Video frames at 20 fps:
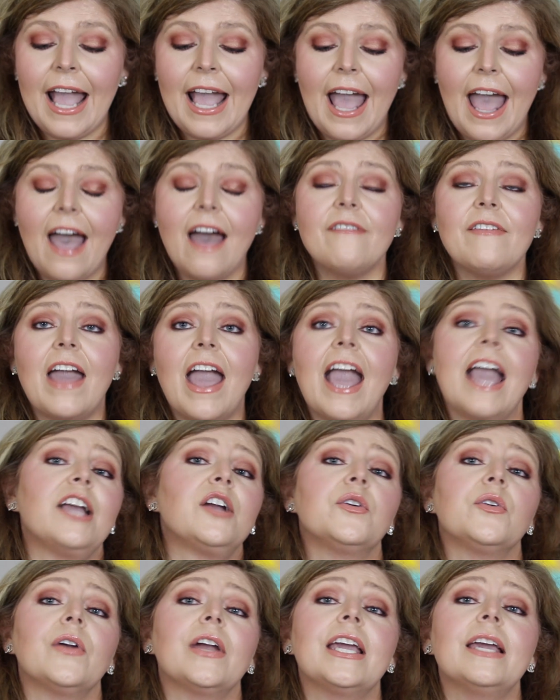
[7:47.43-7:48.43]
I have a
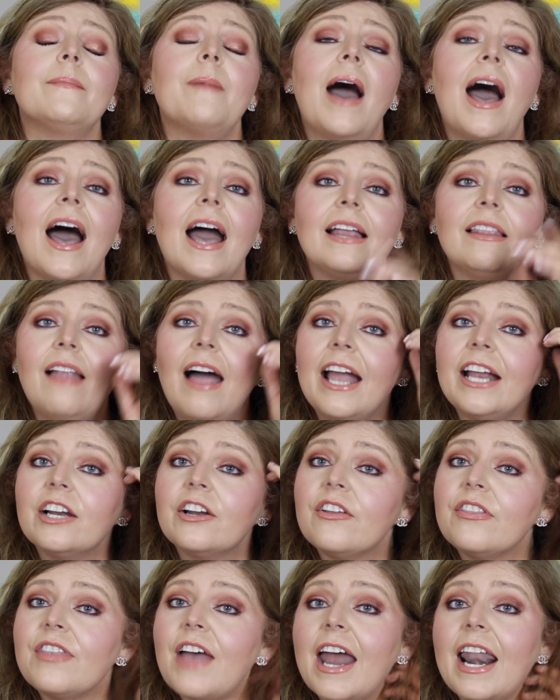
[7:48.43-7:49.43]
cream
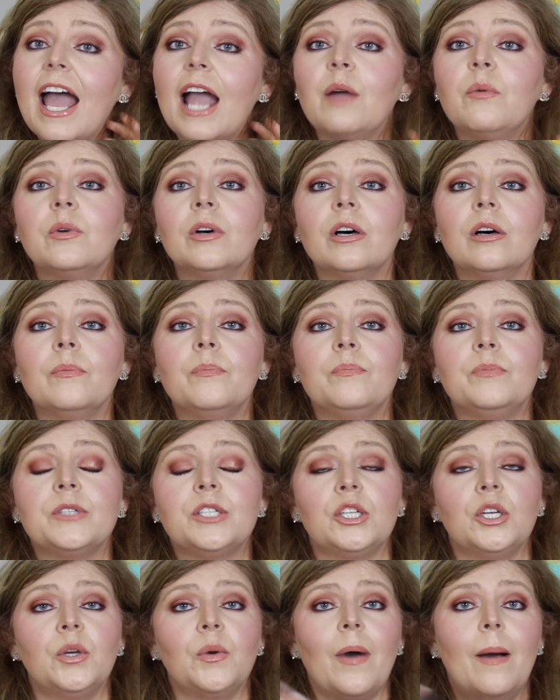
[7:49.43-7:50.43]
highlighter that I will
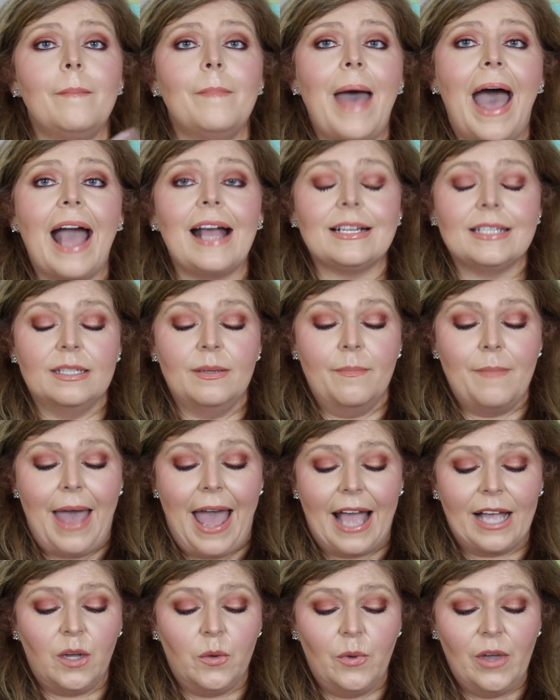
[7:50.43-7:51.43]
do a back to
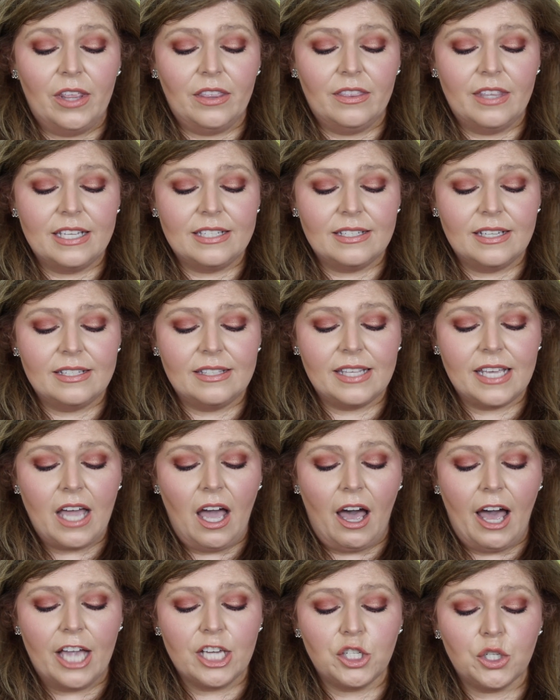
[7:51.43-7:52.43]
MAC with. This is the
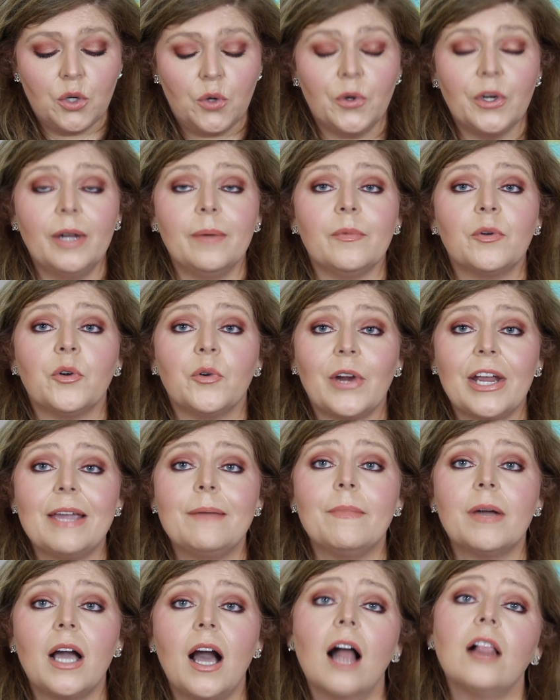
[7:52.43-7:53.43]
Hush
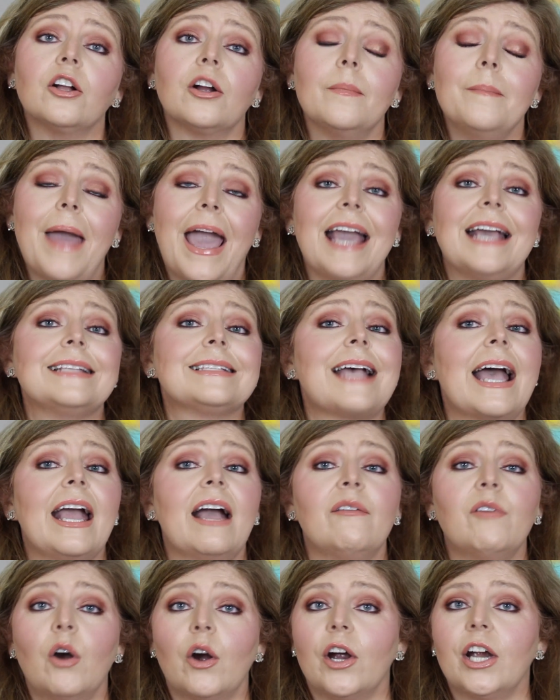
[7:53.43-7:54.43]
cream color base. I
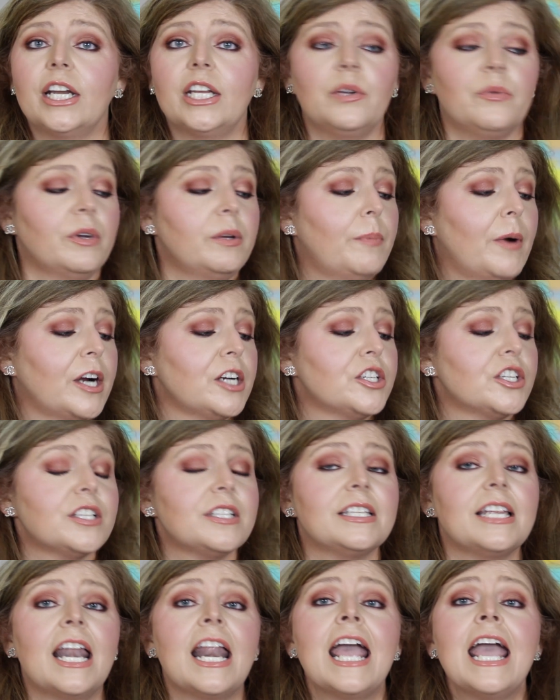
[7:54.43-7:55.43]
have already
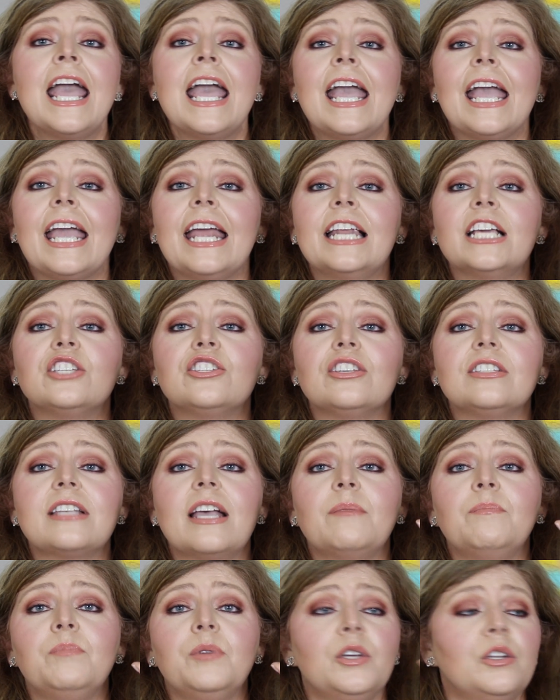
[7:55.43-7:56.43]
repurchased it. It is just
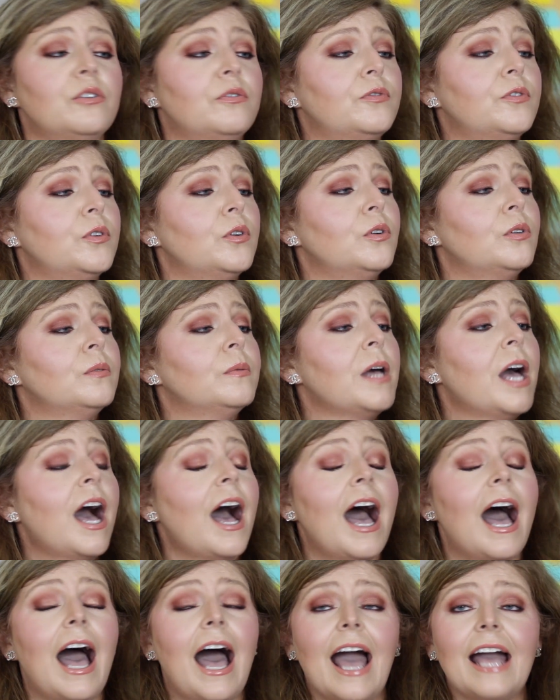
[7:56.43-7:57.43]
a beautiful
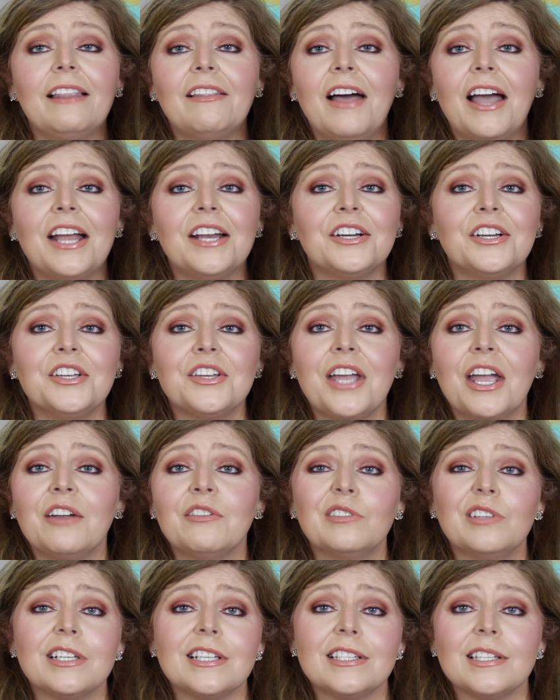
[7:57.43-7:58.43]
highlighter. You
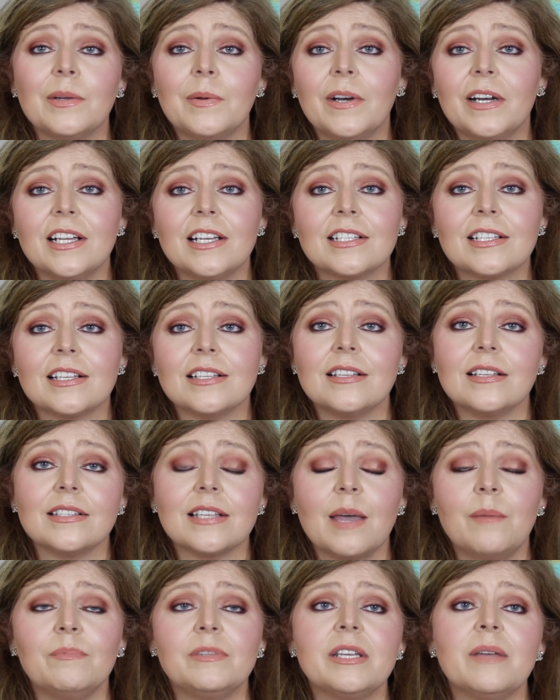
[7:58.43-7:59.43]
can't really see what it is because
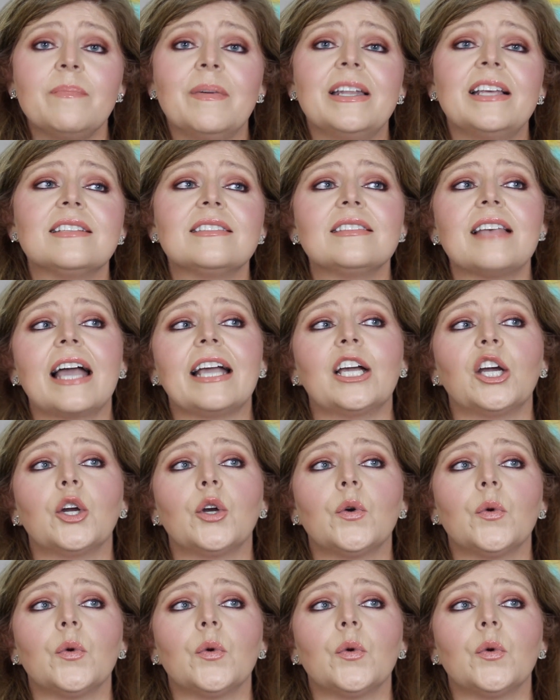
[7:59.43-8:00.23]
it's empty, but it's like a